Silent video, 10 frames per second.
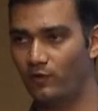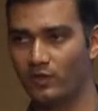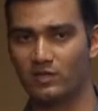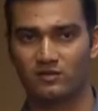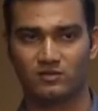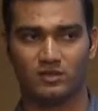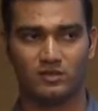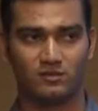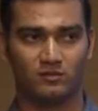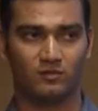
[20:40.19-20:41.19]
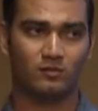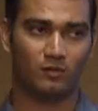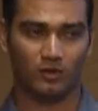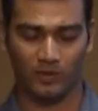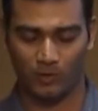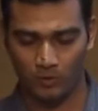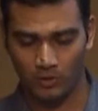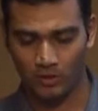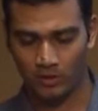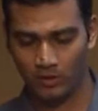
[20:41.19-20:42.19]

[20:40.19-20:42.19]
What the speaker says: these users to log them out,